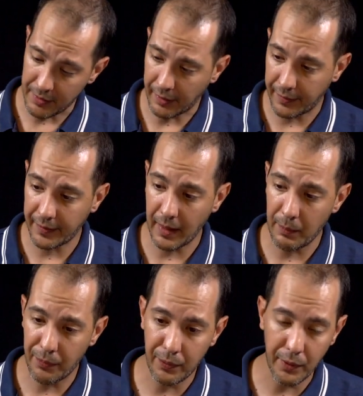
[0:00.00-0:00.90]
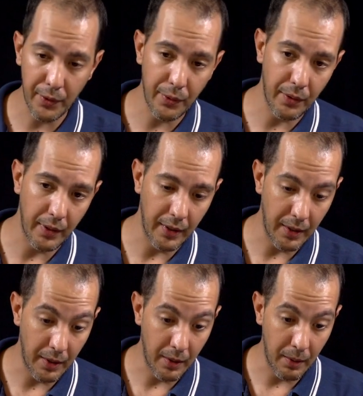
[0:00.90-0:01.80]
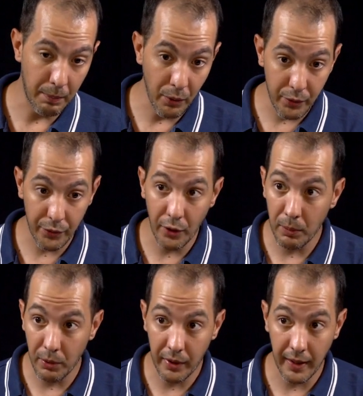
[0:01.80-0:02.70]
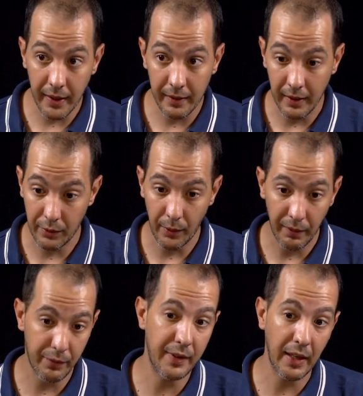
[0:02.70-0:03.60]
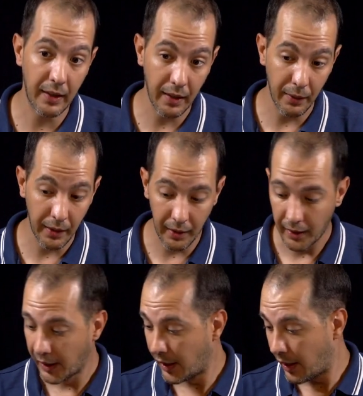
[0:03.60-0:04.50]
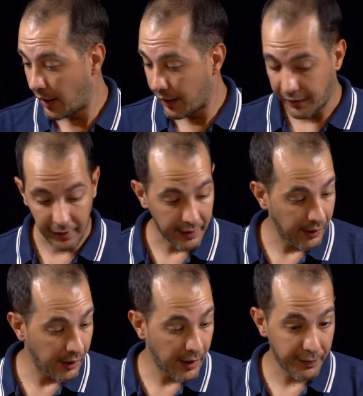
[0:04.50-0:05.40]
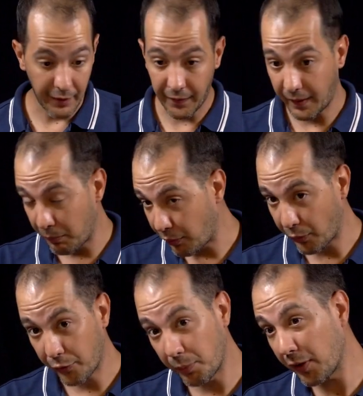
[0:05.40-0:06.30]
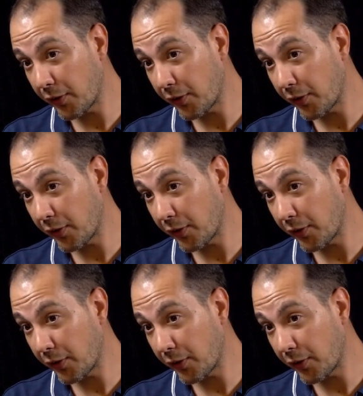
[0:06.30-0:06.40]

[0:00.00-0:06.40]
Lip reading: It's the same for your boken that you have to take care of. The same for your sword.